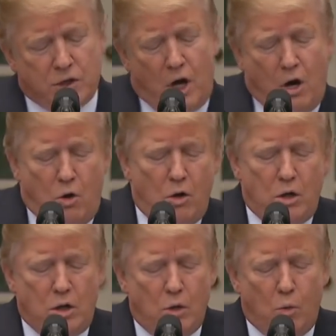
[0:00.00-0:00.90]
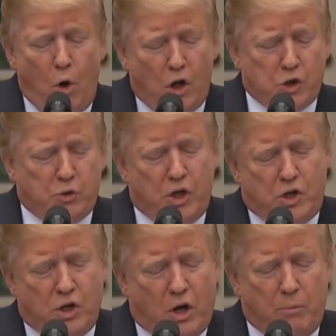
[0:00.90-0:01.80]
So Wall
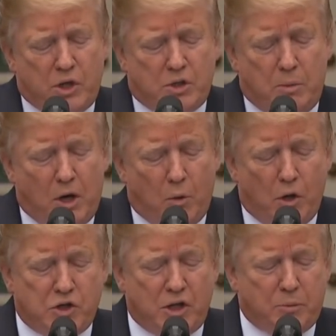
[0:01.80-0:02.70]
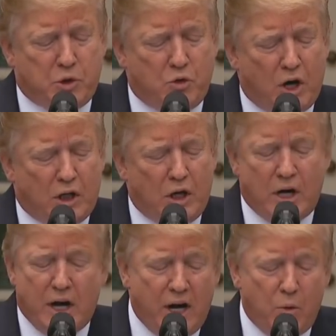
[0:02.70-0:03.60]
Street Journal, Mr. Mueller wasn't
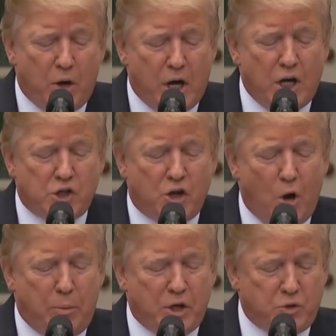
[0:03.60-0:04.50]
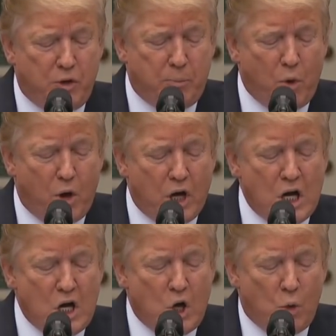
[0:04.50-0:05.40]
obstructed in any way. His copious
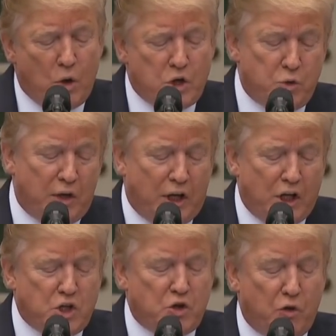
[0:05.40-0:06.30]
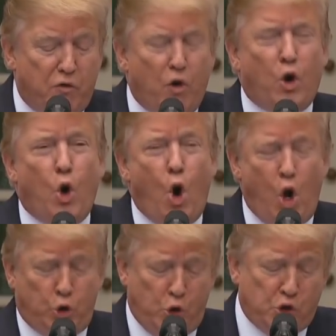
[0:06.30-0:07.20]
report was released for
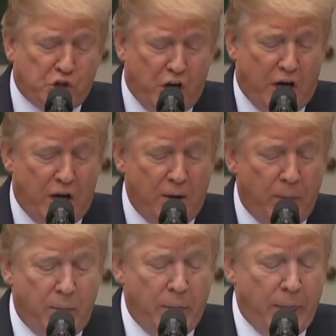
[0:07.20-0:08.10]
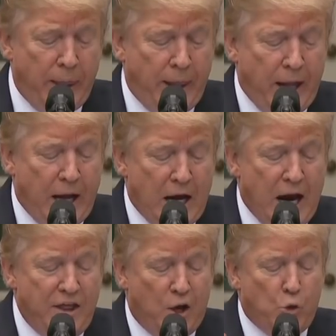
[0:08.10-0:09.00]
all to see.
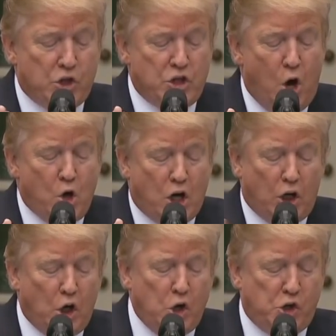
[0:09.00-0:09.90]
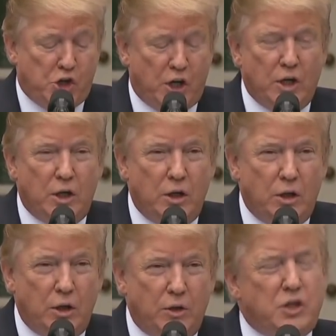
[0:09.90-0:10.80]
And there was no collusion.
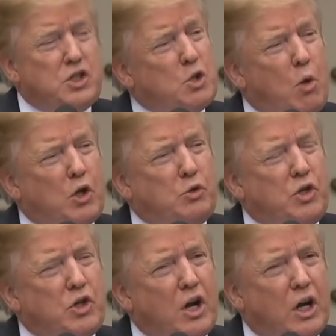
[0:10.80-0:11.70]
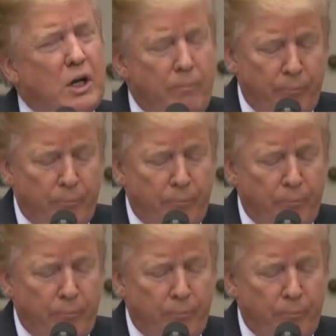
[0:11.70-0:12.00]
This is the Wall Street Journal.